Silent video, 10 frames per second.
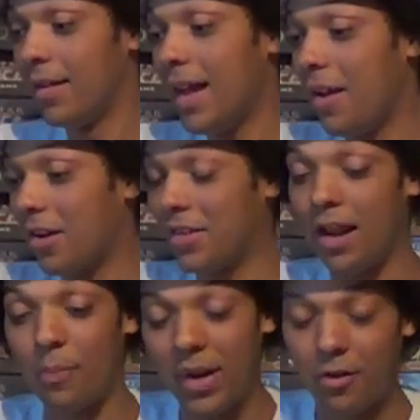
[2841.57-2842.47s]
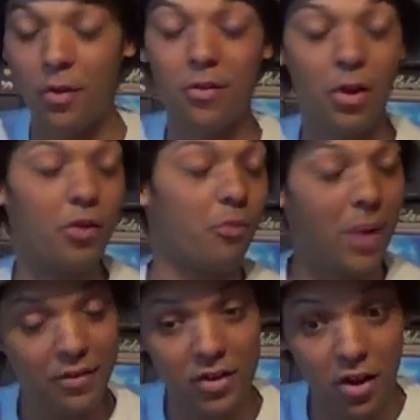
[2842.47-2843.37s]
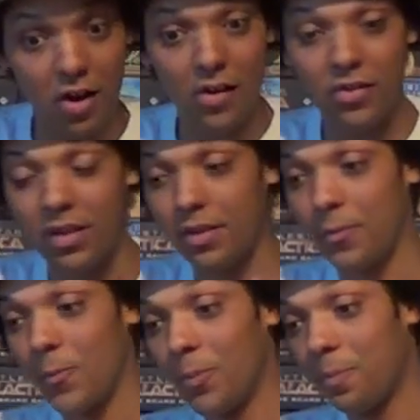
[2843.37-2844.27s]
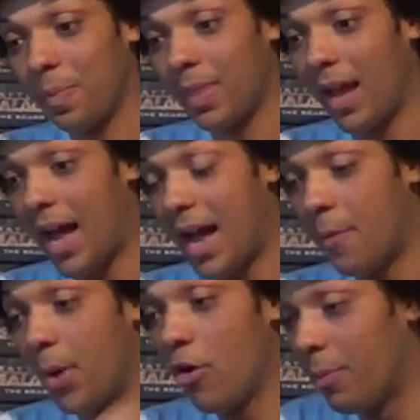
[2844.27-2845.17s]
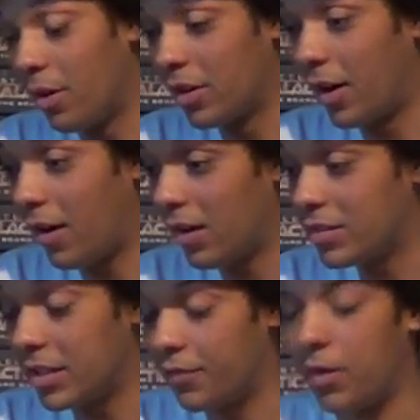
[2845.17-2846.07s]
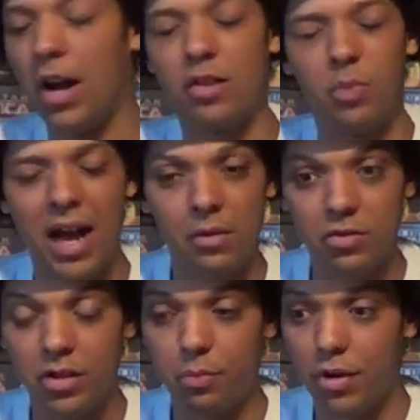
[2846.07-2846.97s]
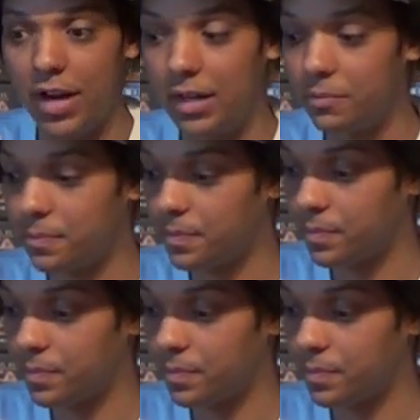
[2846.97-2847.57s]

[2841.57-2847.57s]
Yeah, like I said, I picked up all of those magic cards and Pokemon cards, and I thought that's absolutely brilliant.